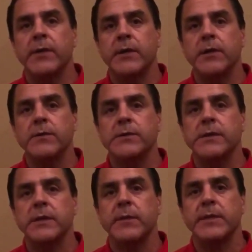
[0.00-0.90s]
use
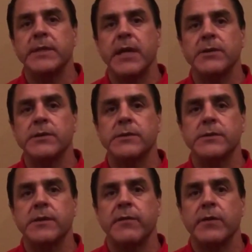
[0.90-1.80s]
and
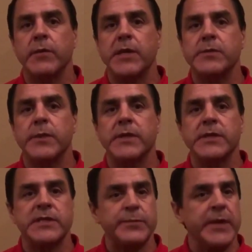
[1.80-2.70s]
limitations of the respirator
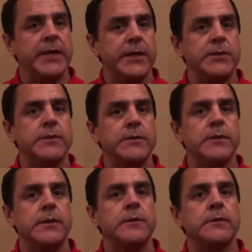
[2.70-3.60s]
that's being issued to
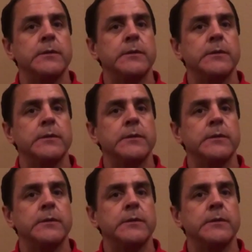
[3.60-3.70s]
you.